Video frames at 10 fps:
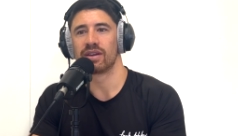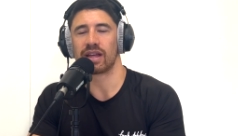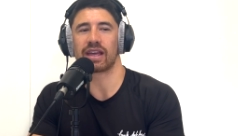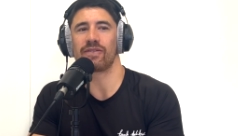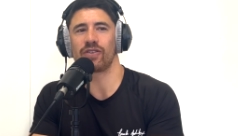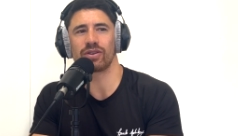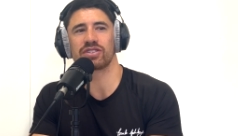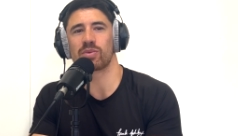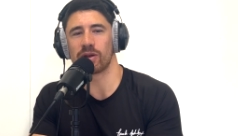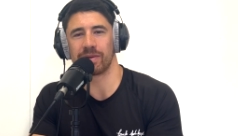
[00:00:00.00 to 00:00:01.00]
Like, if you
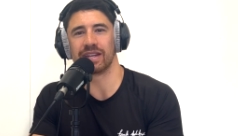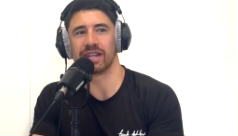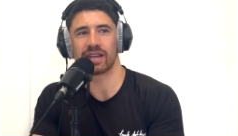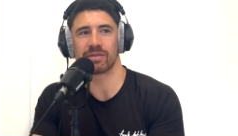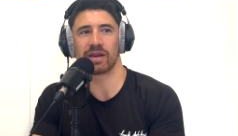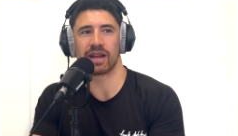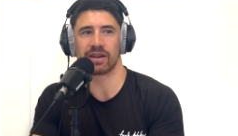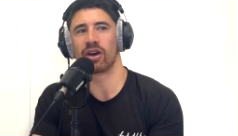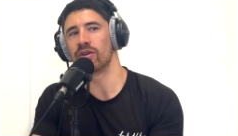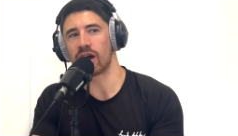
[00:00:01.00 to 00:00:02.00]
just want to be a dick and be like,
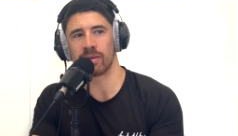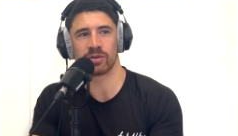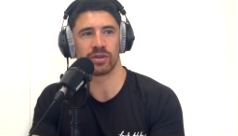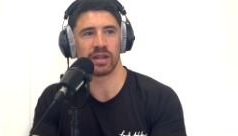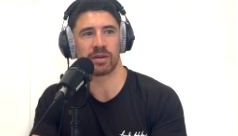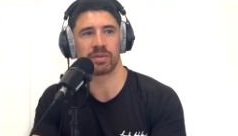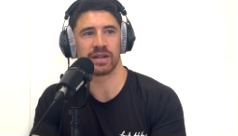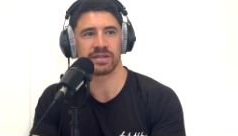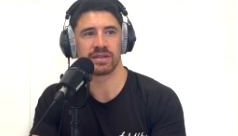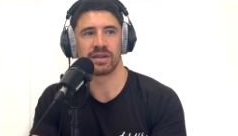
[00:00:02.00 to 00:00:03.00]
no, I'm doing the leg
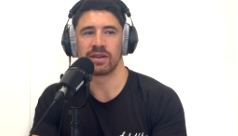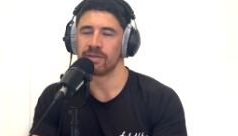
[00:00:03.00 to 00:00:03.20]
press.